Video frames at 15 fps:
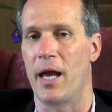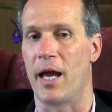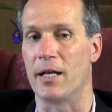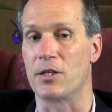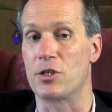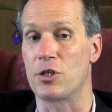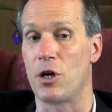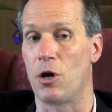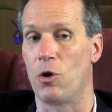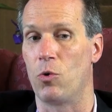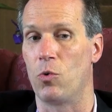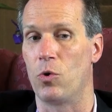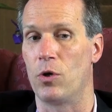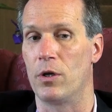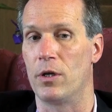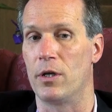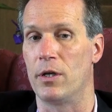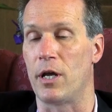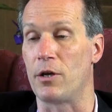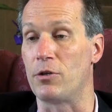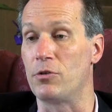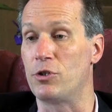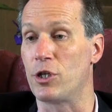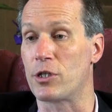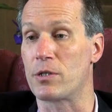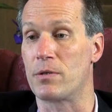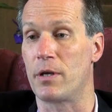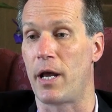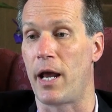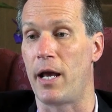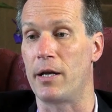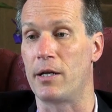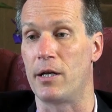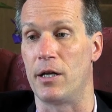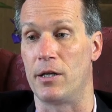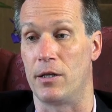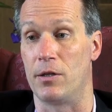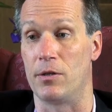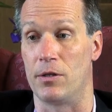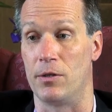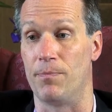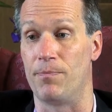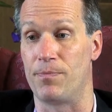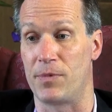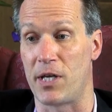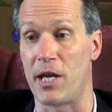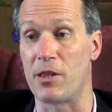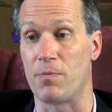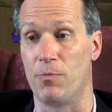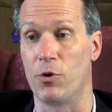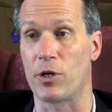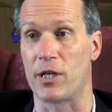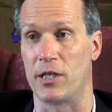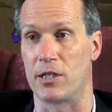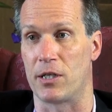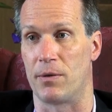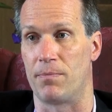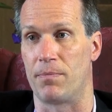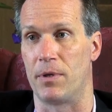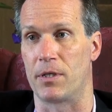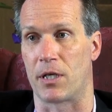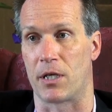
And so now you just handed in the, the, tenth book is a is a